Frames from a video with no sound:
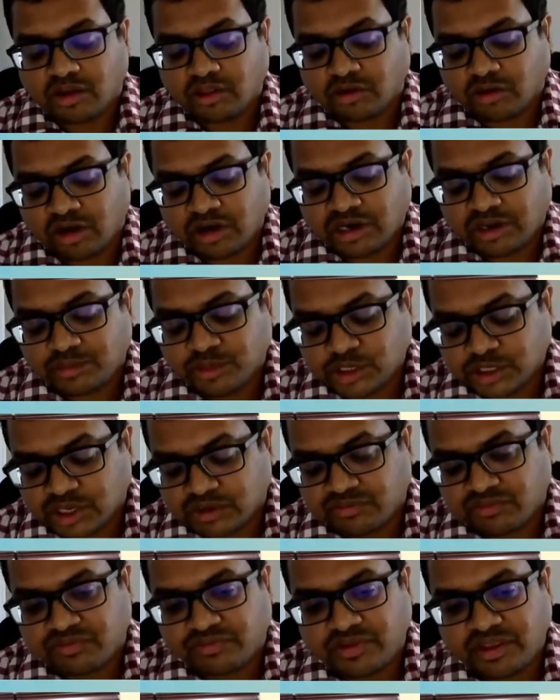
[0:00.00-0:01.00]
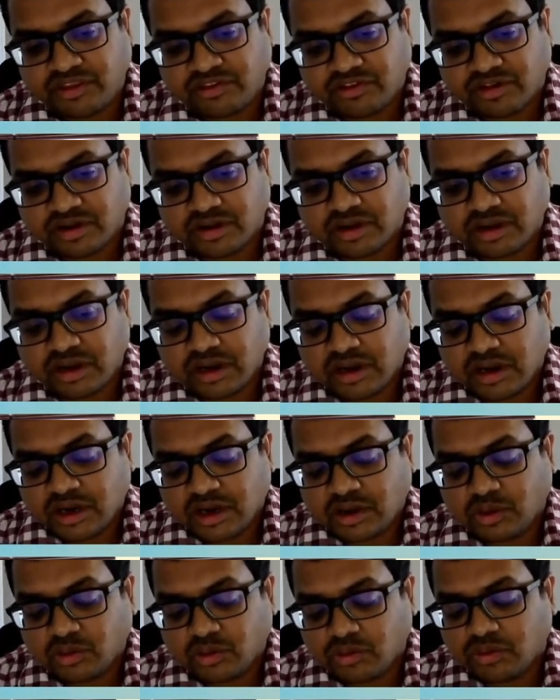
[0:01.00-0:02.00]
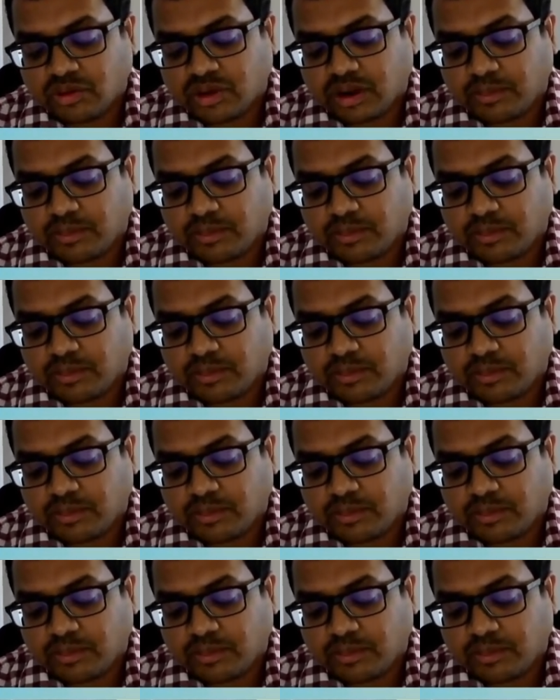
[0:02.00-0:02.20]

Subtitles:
or the contribution of a feature to